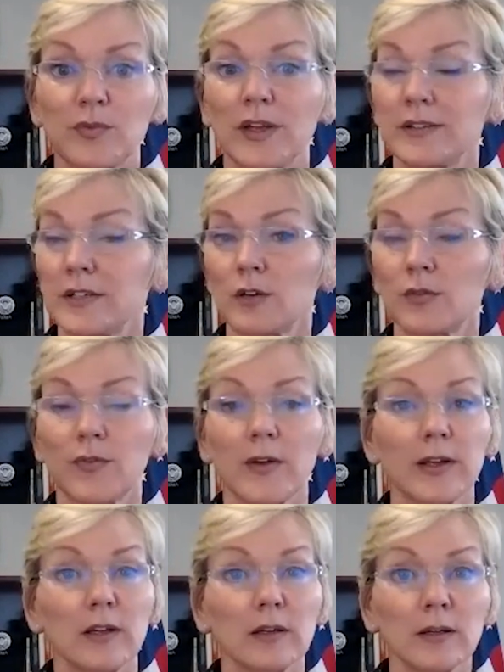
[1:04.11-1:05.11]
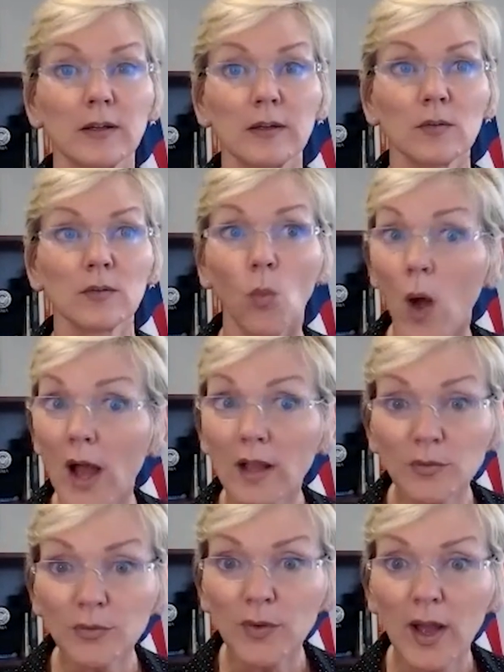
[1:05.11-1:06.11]
had terrifying
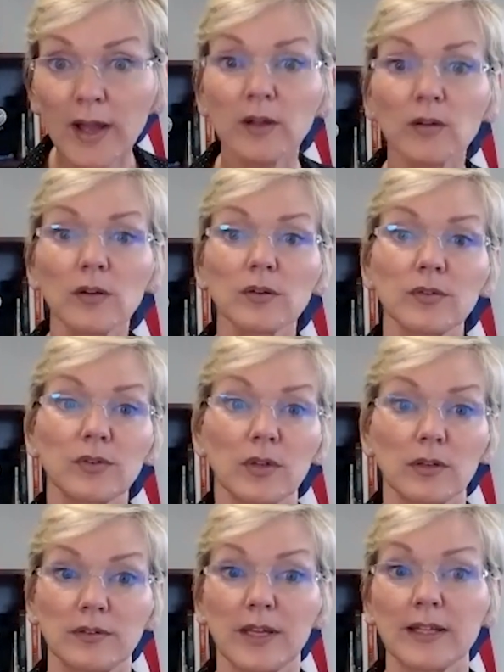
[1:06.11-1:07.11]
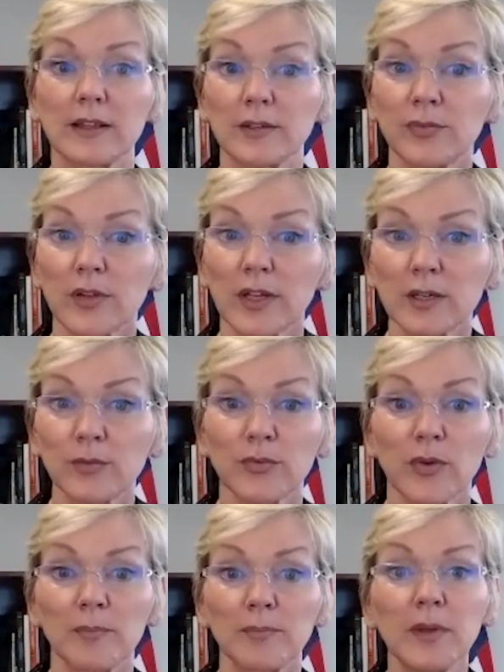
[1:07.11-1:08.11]
wildfires, deadly flooding
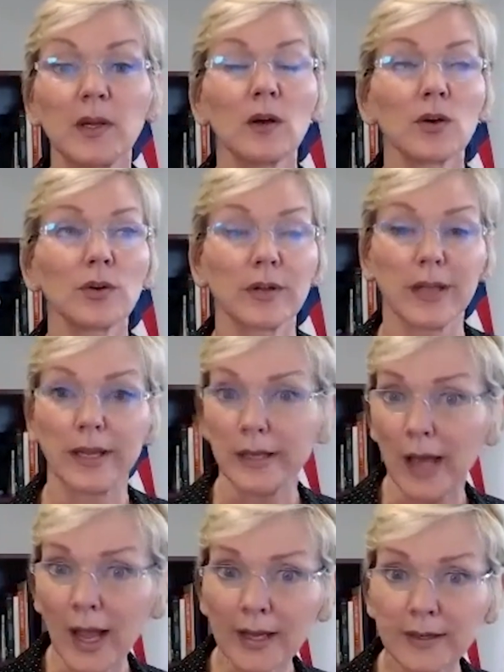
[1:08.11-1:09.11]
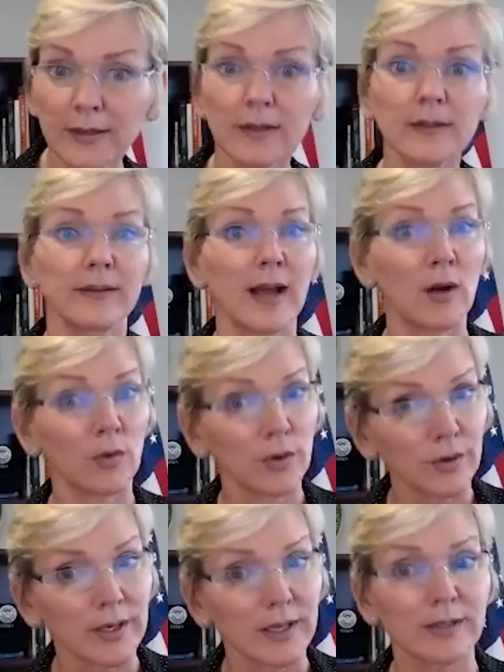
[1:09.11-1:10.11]
from Hurricane Ida, now
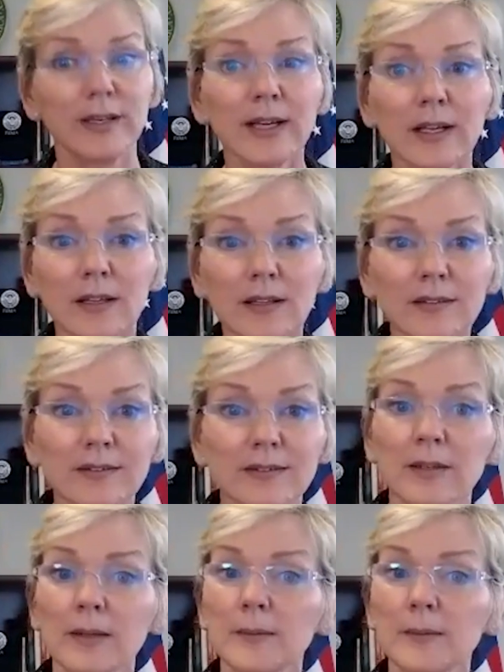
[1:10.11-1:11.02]
Hurricane Nicholas.